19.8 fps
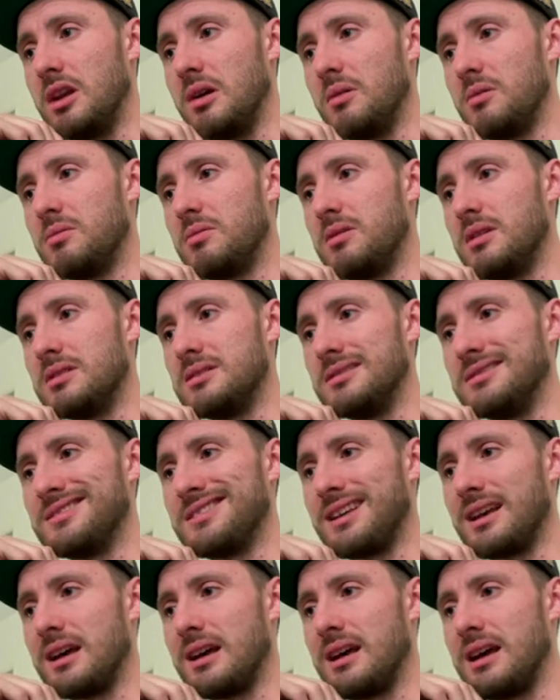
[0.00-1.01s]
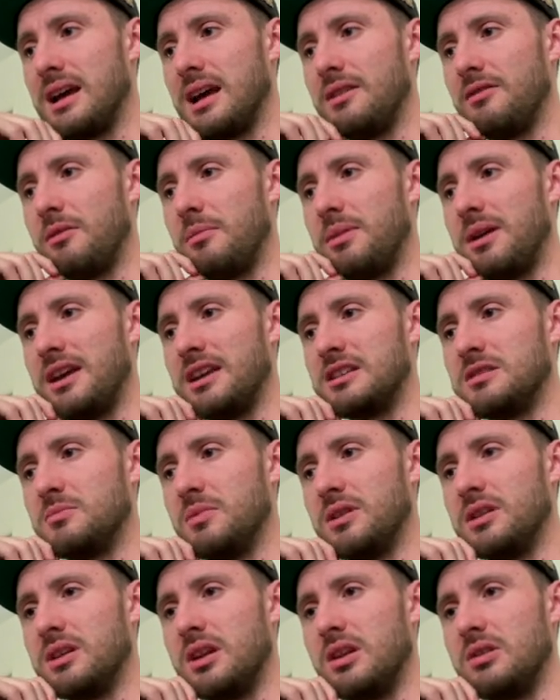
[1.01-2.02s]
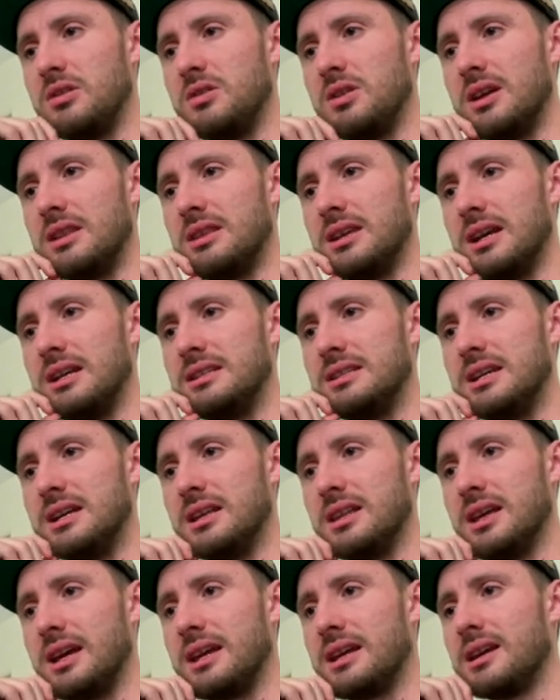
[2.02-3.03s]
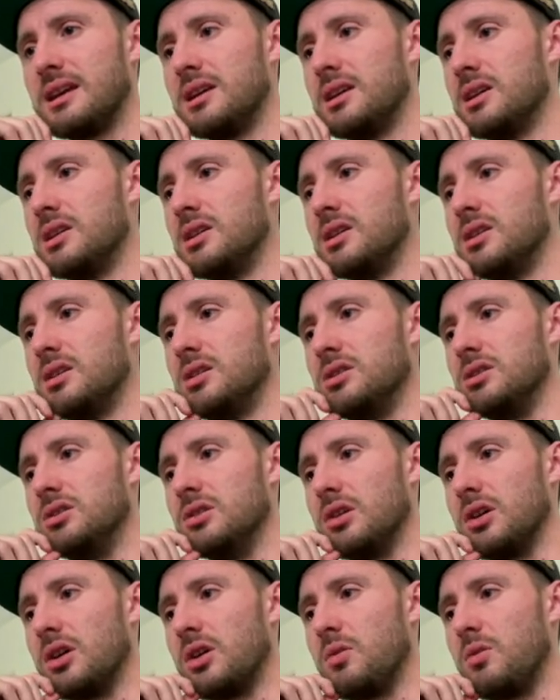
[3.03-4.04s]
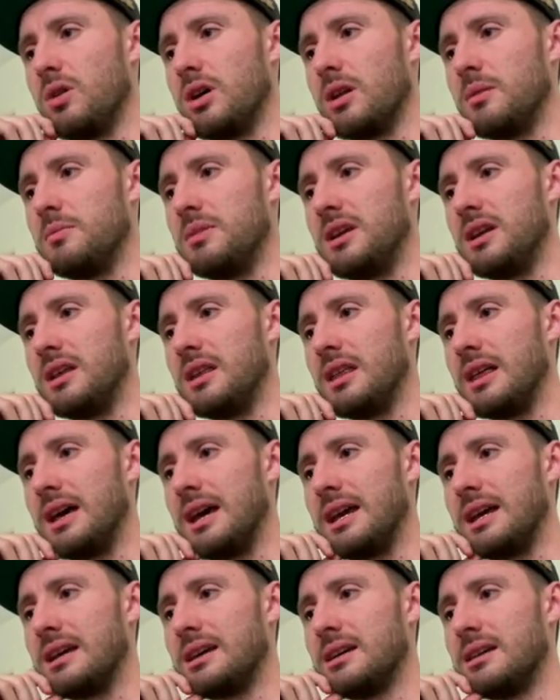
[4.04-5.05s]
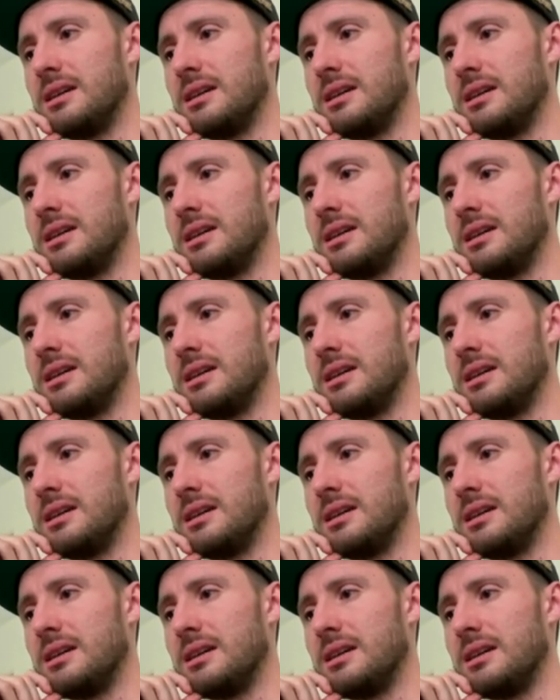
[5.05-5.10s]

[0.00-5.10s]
this is kind of a base, but you get the idea. Like, you're going to want to be like